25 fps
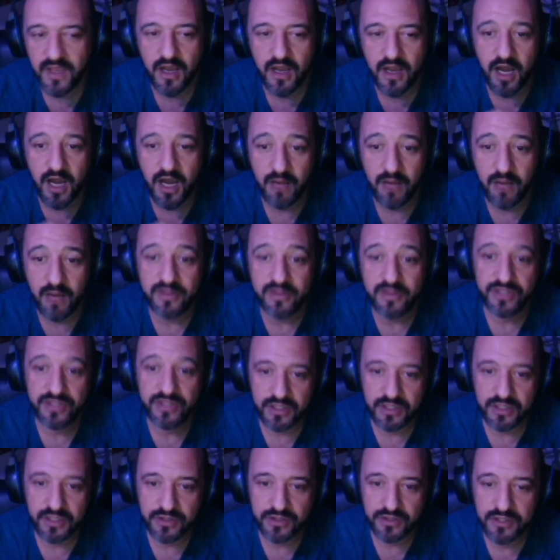How much
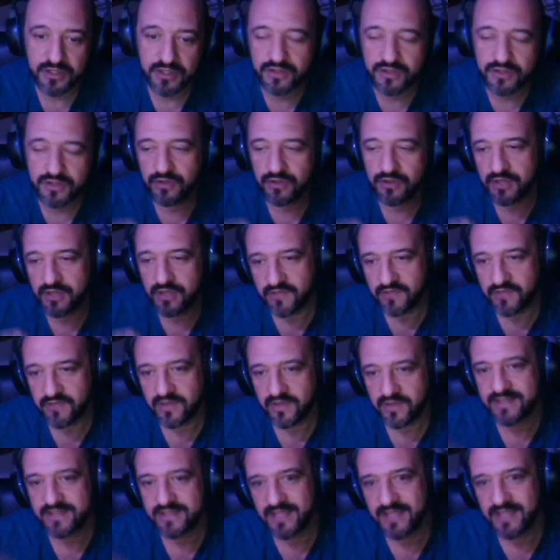energy? It's going to give you,
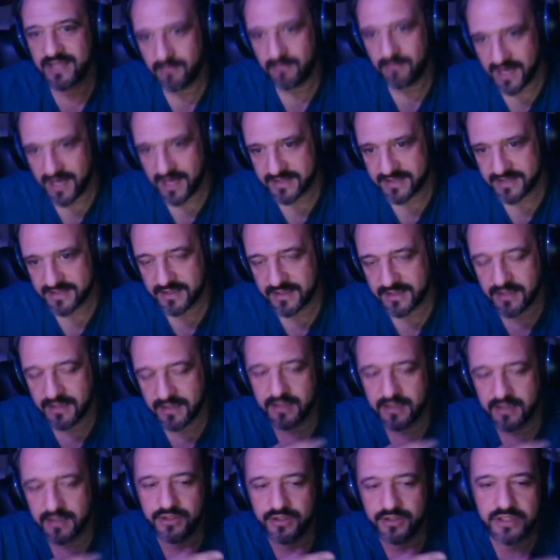let's say, plus 10
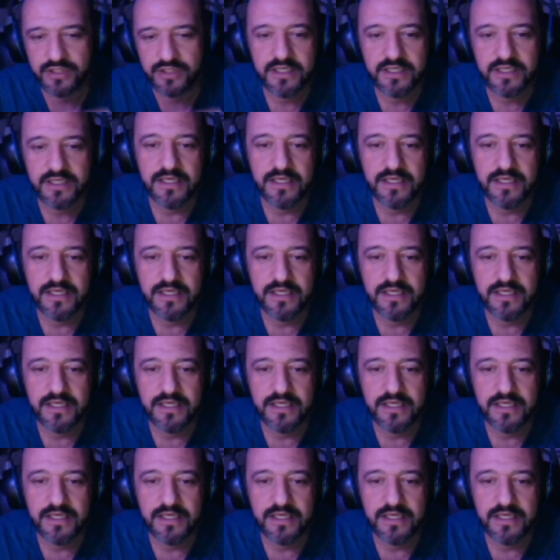energy.